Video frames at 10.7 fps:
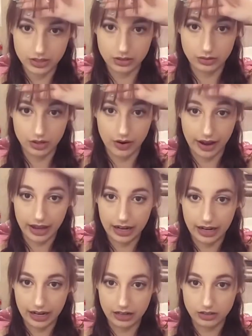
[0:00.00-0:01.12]
to go ahead
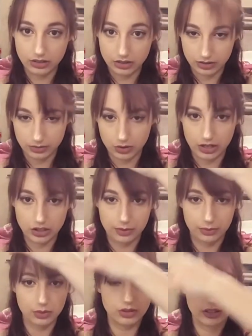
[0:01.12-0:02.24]
and do some dry
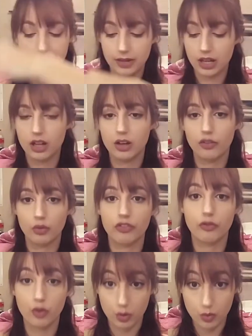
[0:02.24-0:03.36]
shampoo on them.
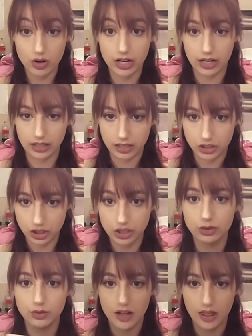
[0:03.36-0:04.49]
Forewarning, do